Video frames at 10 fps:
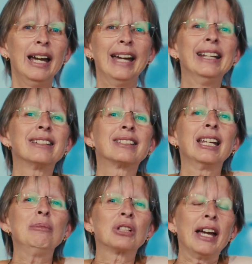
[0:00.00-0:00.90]
and it
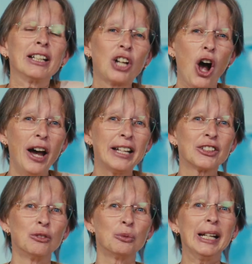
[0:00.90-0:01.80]
seems like God
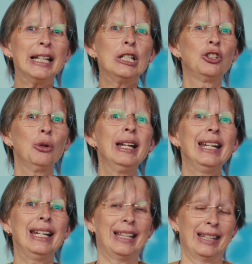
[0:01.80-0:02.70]
isn't really doing
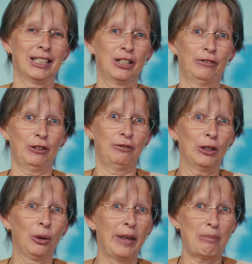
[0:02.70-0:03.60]
anything to
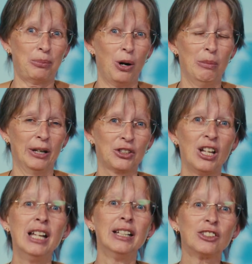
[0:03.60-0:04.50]
fulfill that promise,
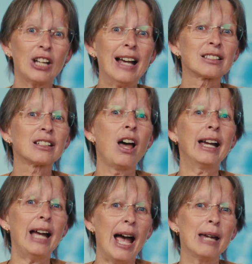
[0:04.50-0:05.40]
just
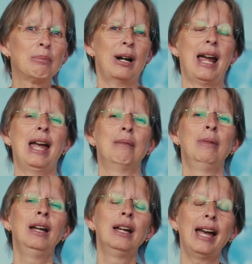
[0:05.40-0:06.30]
like Abraham
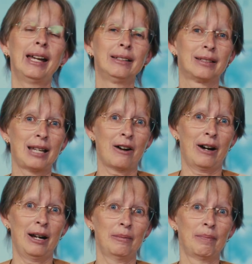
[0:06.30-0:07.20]
and
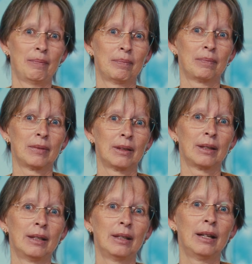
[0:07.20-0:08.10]
Sarah.
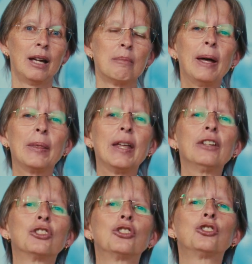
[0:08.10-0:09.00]
But
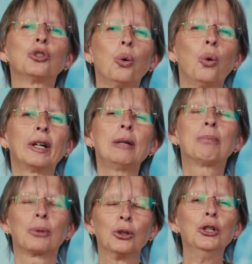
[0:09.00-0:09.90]
this story
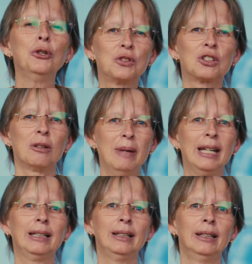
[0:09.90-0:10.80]
proves to
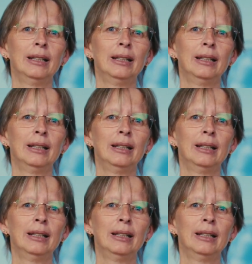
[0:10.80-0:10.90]
me